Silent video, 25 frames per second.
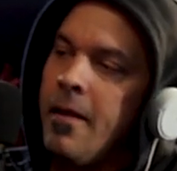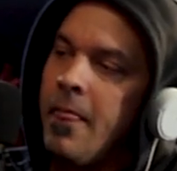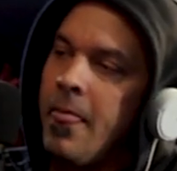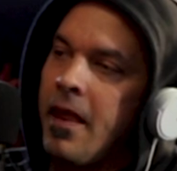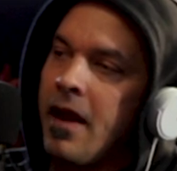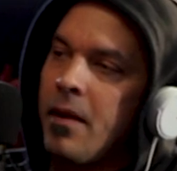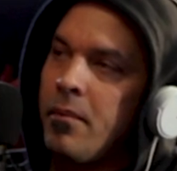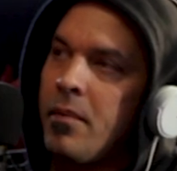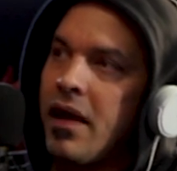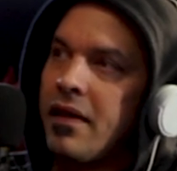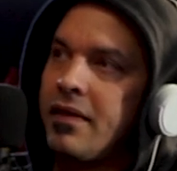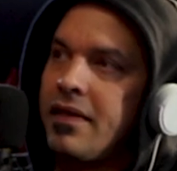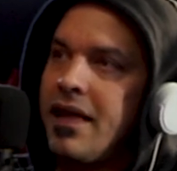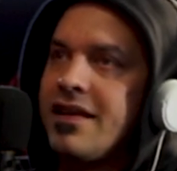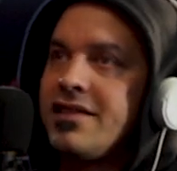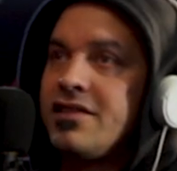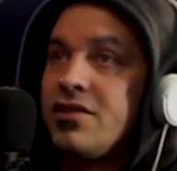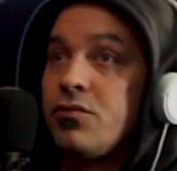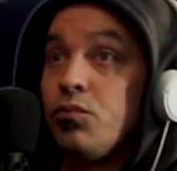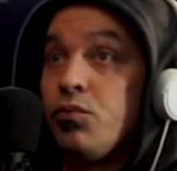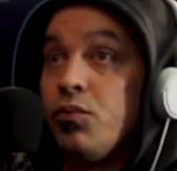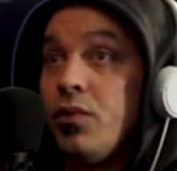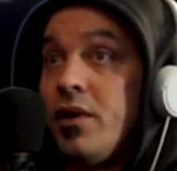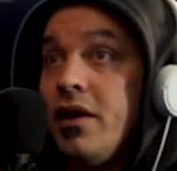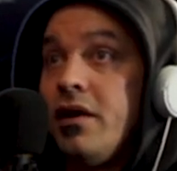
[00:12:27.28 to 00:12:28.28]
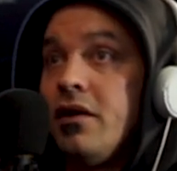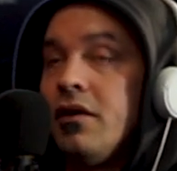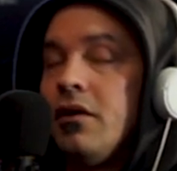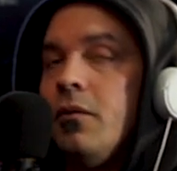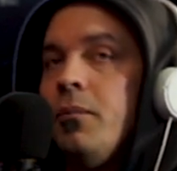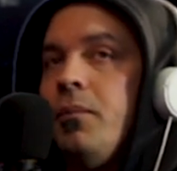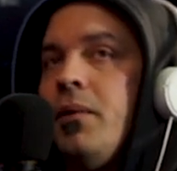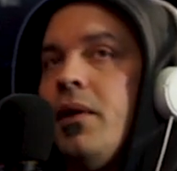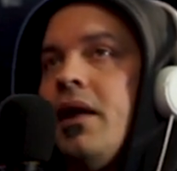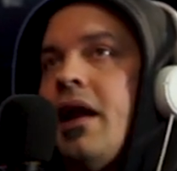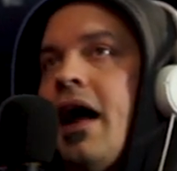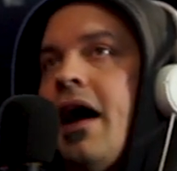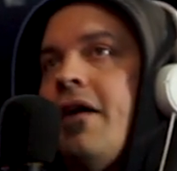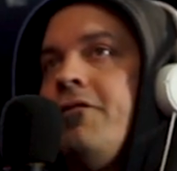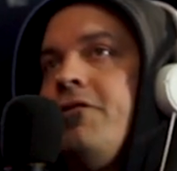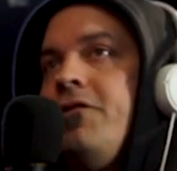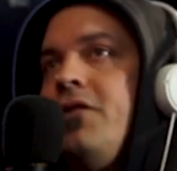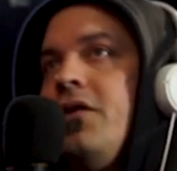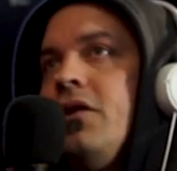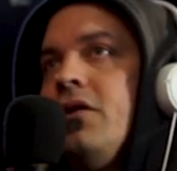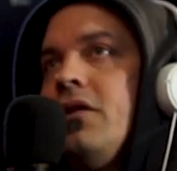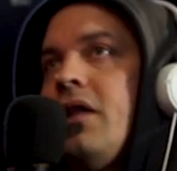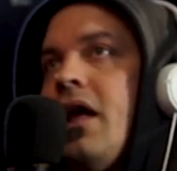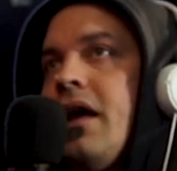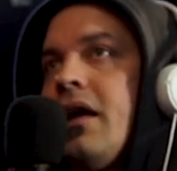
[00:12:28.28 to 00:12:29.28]
And I'm like, that's real, but I
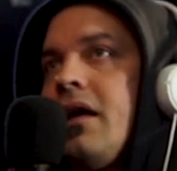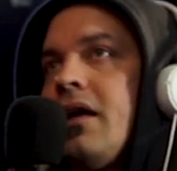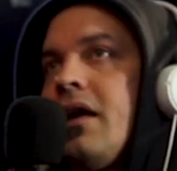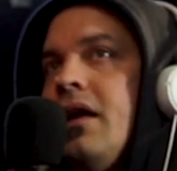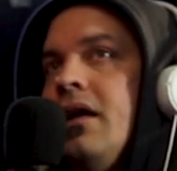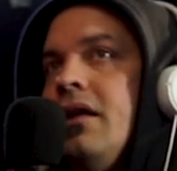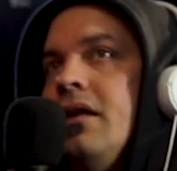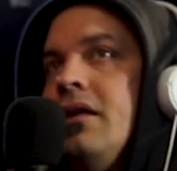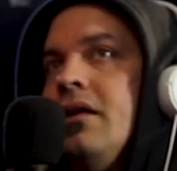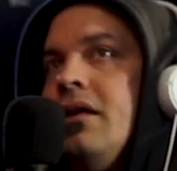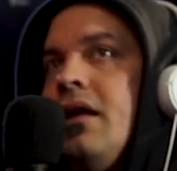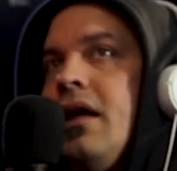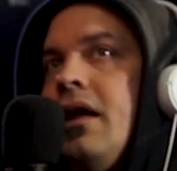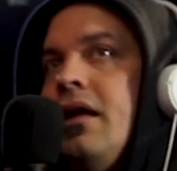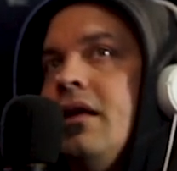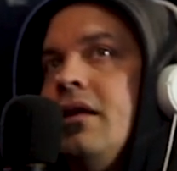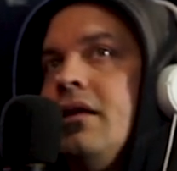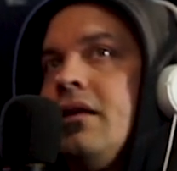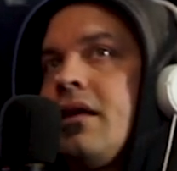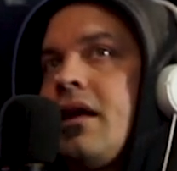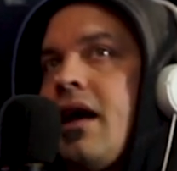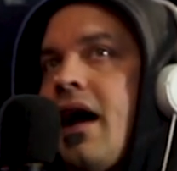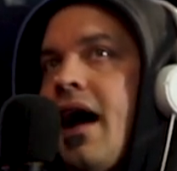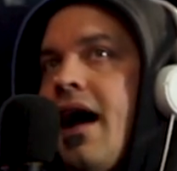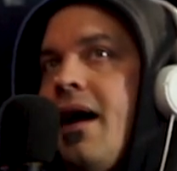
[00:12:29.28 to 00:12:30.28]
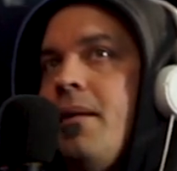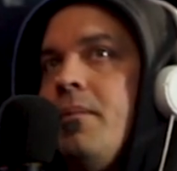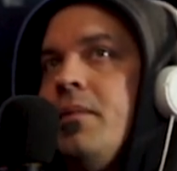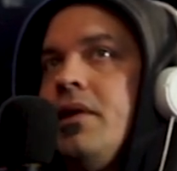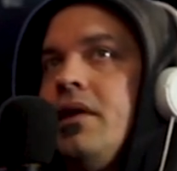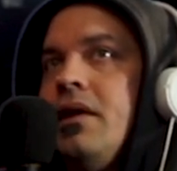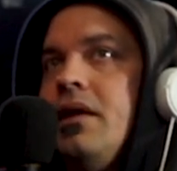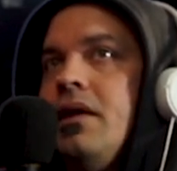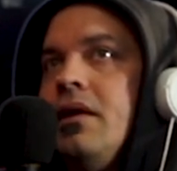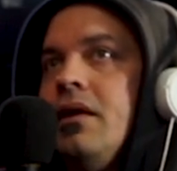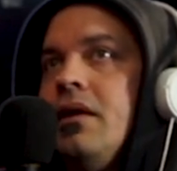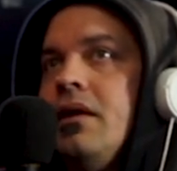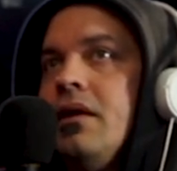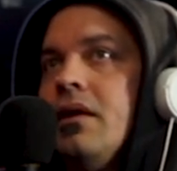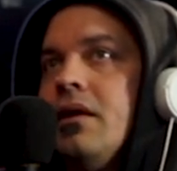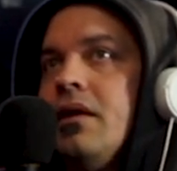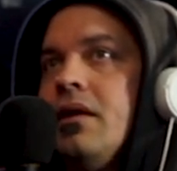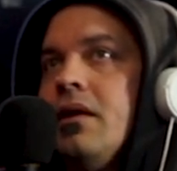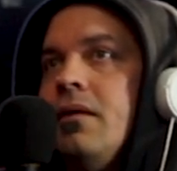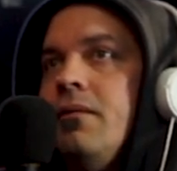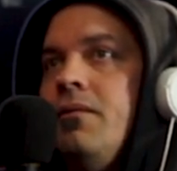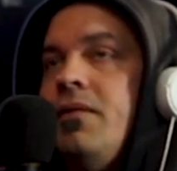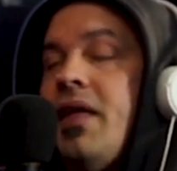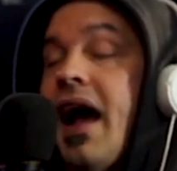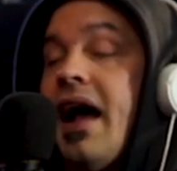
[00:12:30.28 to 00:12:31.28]
feel like in in comedy,
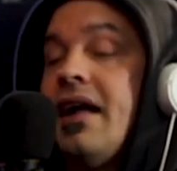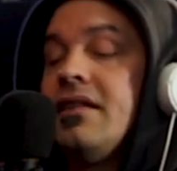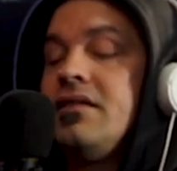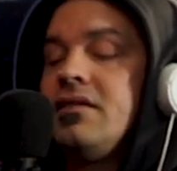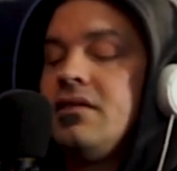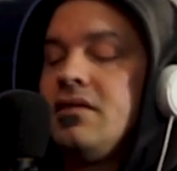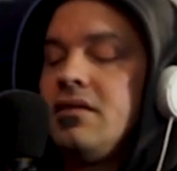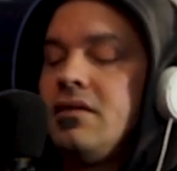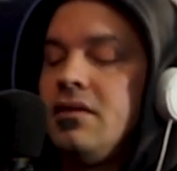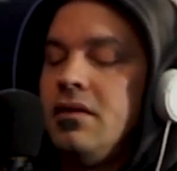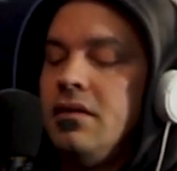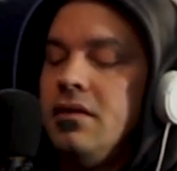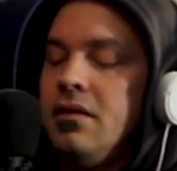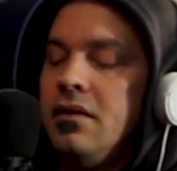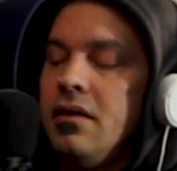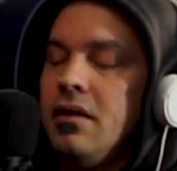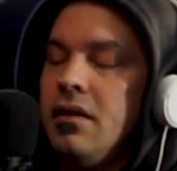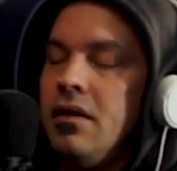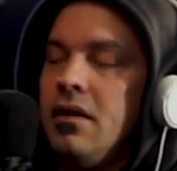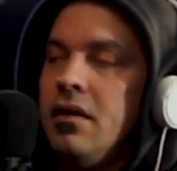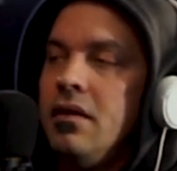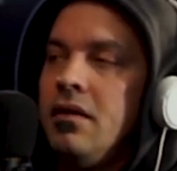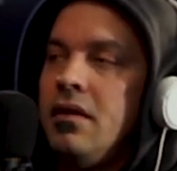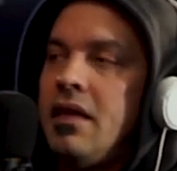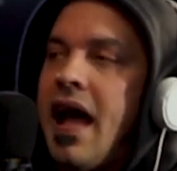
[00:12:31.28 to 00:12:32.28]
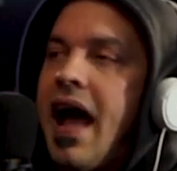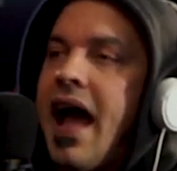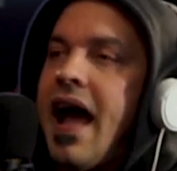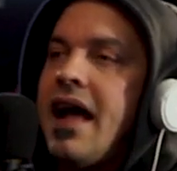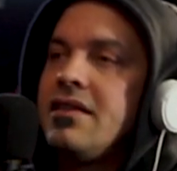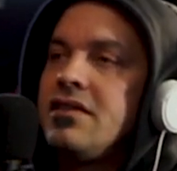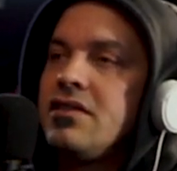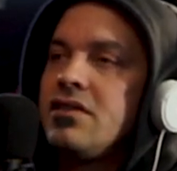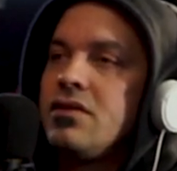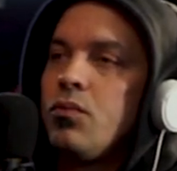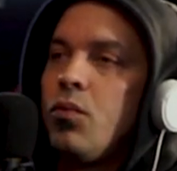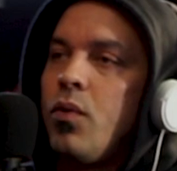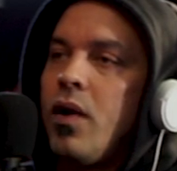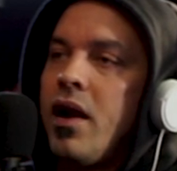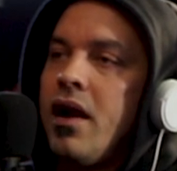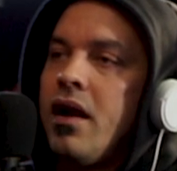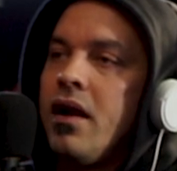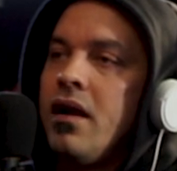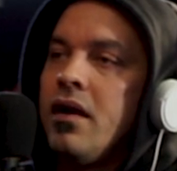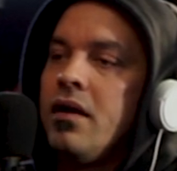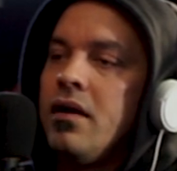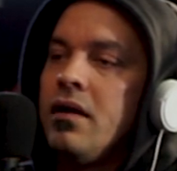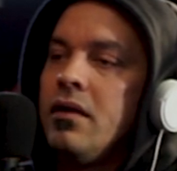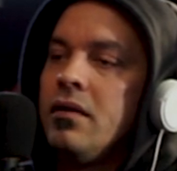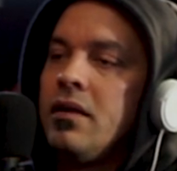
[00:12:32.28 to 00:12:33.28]
that's that's
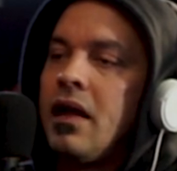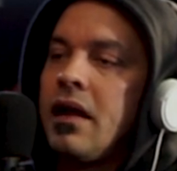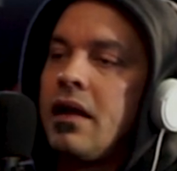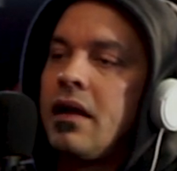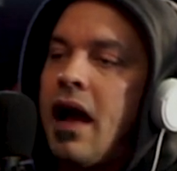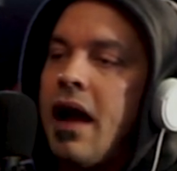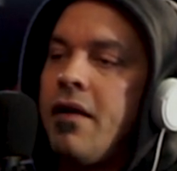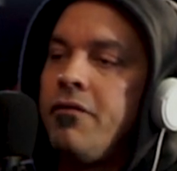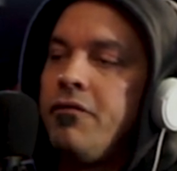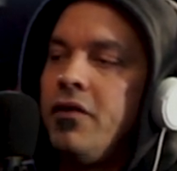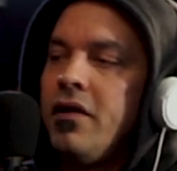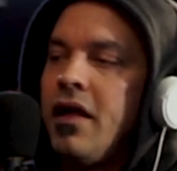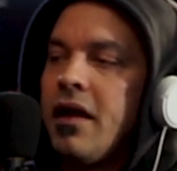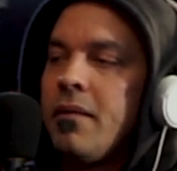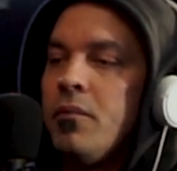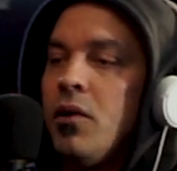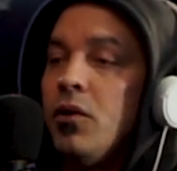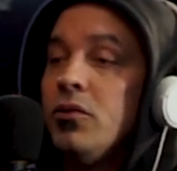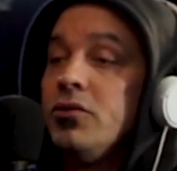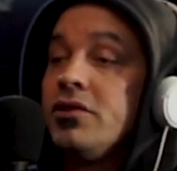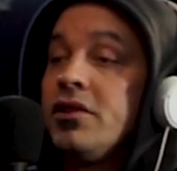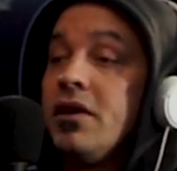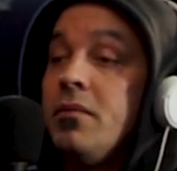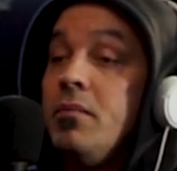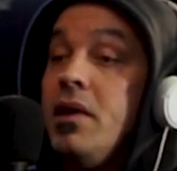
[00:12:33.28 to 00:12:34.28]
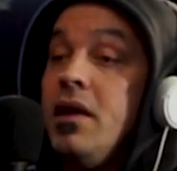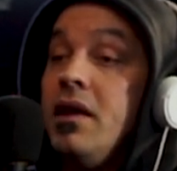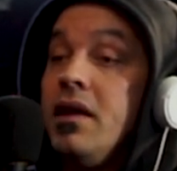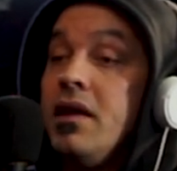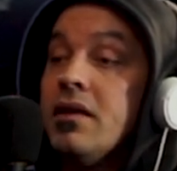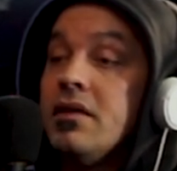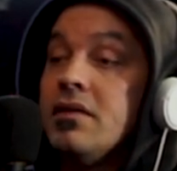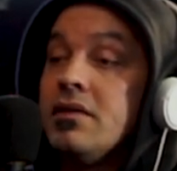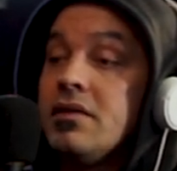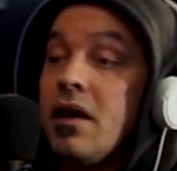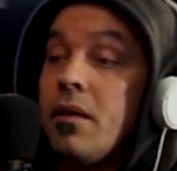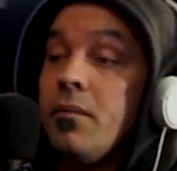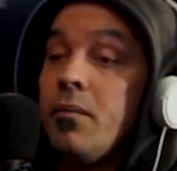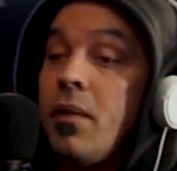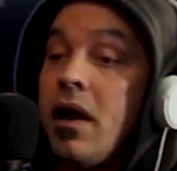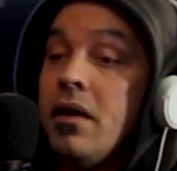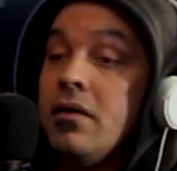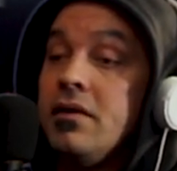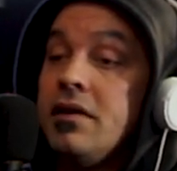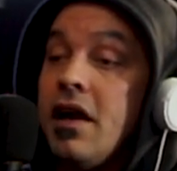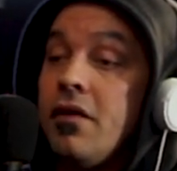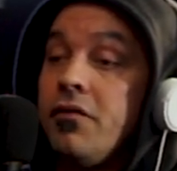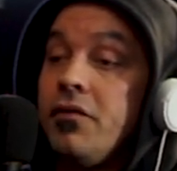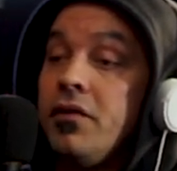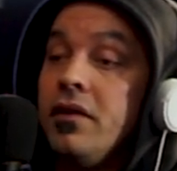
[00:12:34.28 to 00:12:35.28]
where like I feel like most comedians are, are
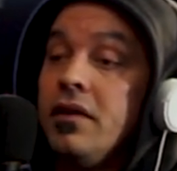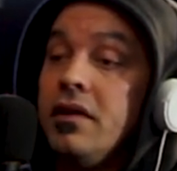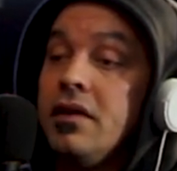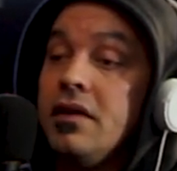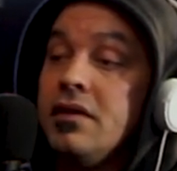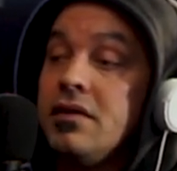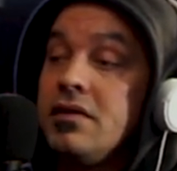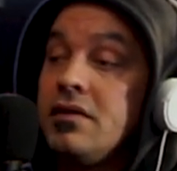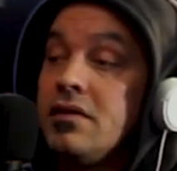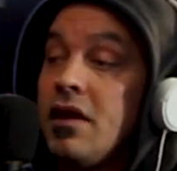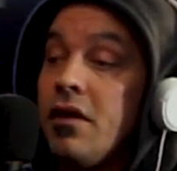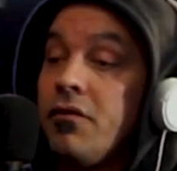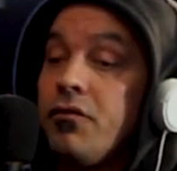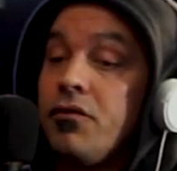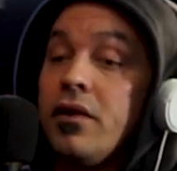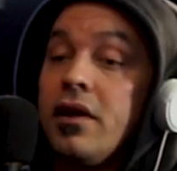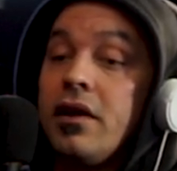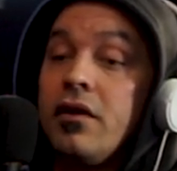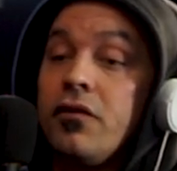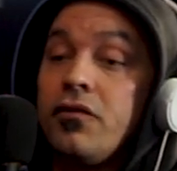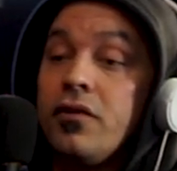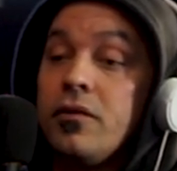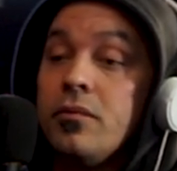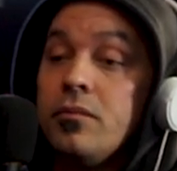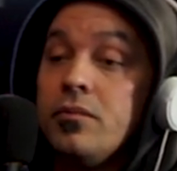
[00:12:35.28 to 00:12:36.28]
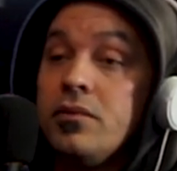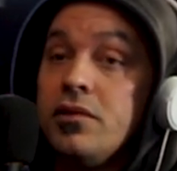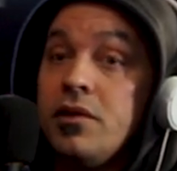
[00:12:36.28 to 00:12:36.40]
definitely suffering from